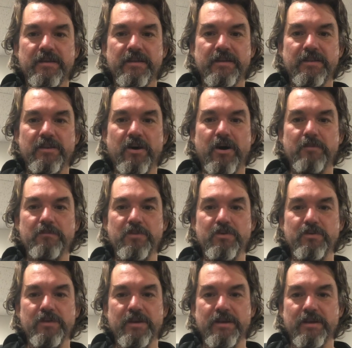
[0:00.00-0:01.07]
not
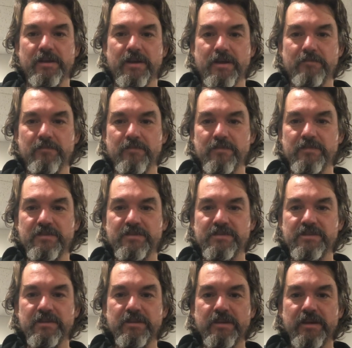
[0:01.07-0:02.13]
muting, I'm
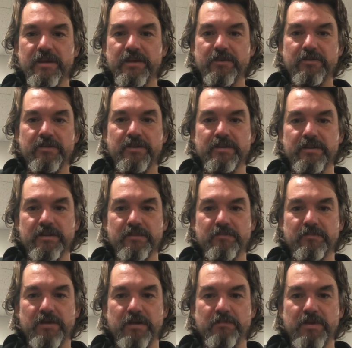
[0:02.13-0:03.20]
still anchoring
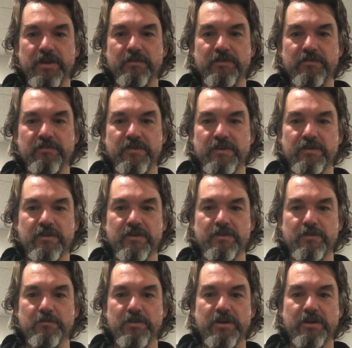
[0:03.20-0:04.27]
my baby finger on the
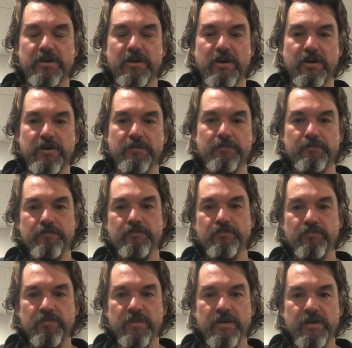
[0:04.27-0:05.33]
pick guard.
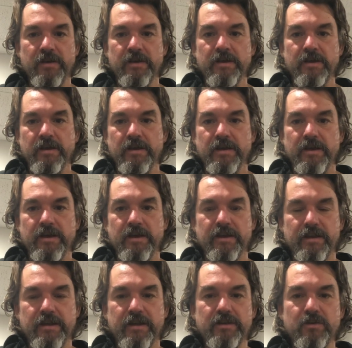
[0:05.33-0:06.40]

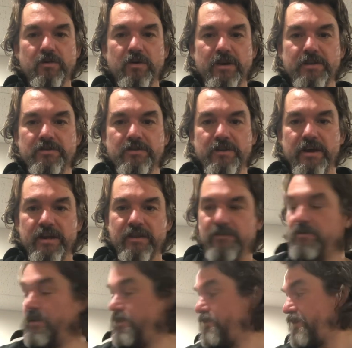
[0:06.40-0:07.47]
And I know I do that,
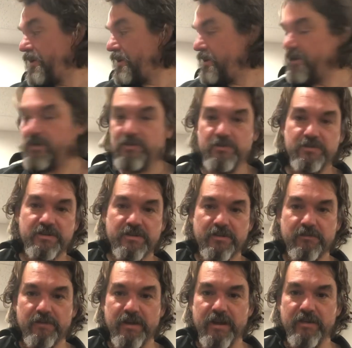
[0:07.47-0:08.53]
well, if I had an acoustic
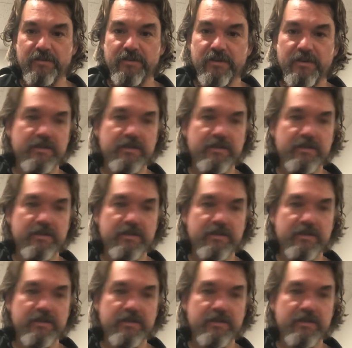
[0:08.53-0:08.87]
around.